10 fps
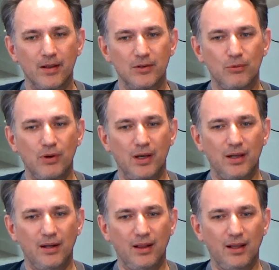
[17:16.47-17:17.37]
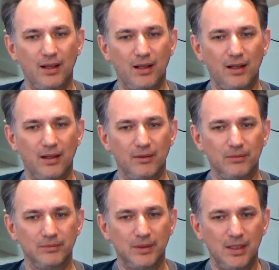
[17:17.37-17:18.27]
where
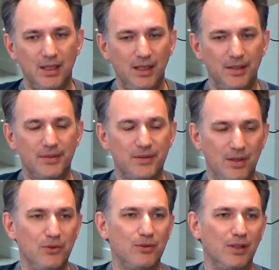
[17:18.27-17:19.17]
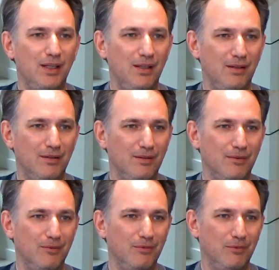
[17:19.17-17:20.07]
essentially
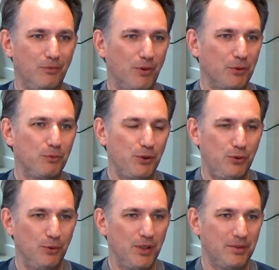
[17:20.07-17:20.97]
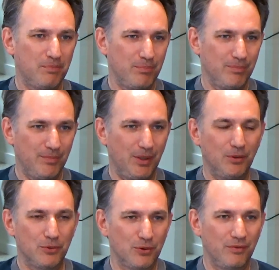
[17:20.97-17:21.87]
what we do is,
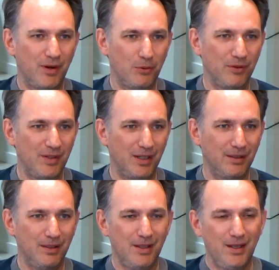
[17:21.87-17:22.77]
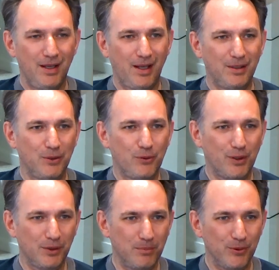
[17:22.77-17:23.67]
so far we've done an
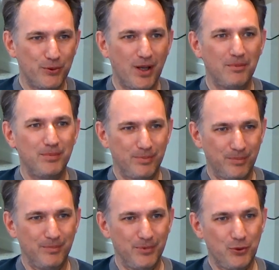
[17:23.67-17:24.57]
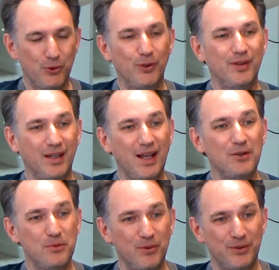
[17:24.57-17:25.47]
incredible job showing the
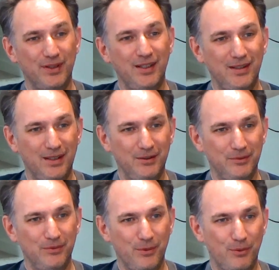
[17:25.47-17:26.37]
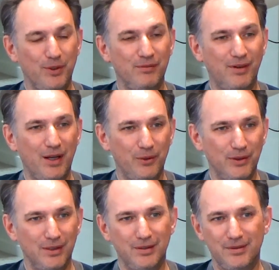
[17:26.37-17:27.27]
customers the data through
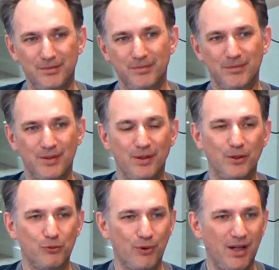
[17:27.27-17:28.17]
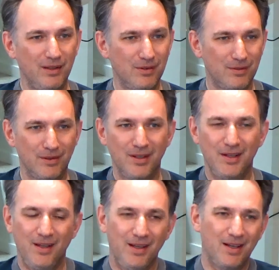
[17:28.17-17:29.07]
Environment, see the trends,
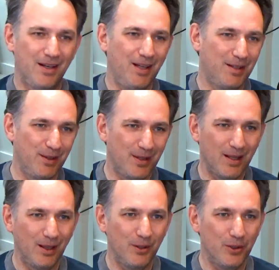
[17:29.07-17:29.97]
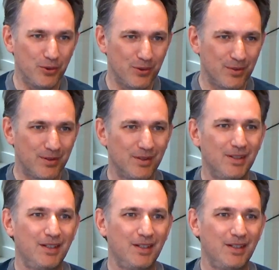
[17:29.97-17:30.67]
creating the alerts,